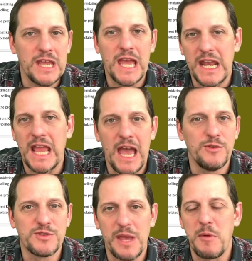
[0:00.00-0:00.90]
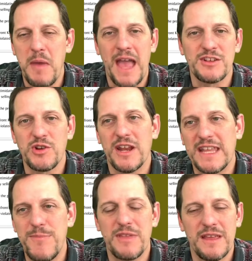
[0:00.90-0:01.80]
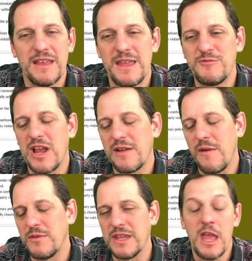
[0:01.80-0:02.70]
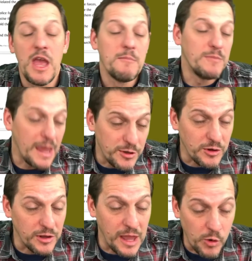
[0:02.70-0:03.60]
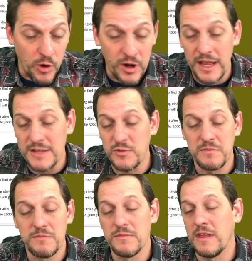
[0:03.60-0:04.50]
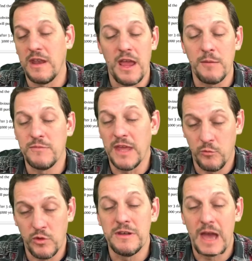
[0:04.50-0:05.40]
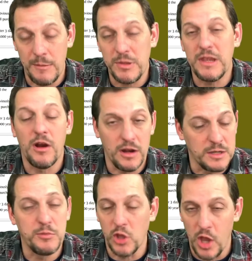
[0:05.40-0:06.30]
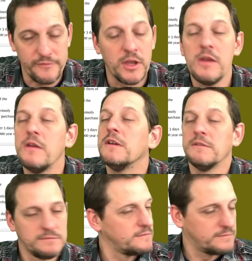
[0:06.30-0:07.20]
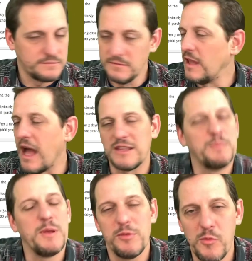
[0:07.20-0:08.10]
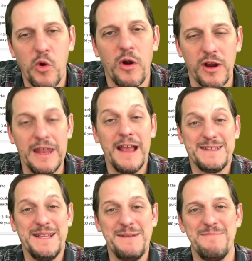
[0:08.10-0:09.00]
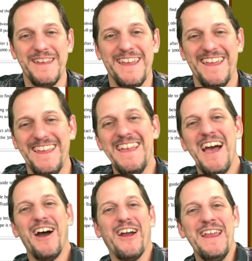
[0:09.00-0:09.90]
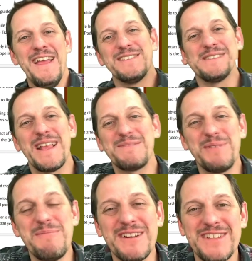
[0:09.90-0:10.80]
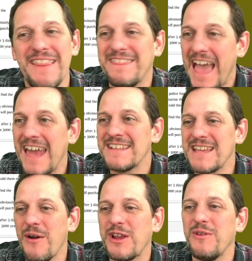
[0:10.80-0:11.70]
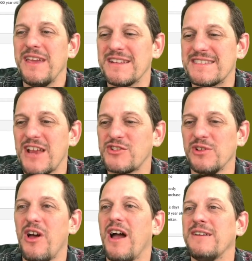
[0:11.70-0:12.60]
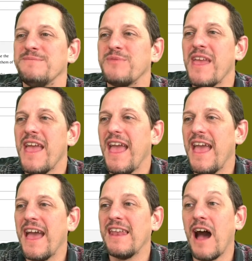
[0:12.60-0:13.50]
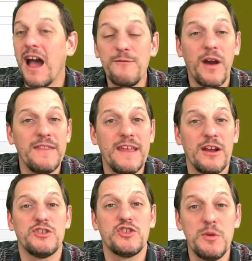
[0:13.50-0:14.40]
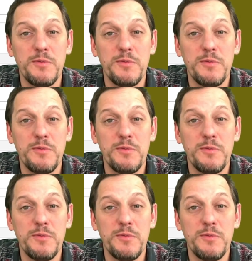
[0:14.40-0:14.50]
kind of guy who's coming back and trying to keep track of everything. Maybe you're a lot more organized than I am. That would not be hard to pull off. Lots of people are more organized than me. All right, so that's pretty much it. That is how I create a session log, and I find they are super,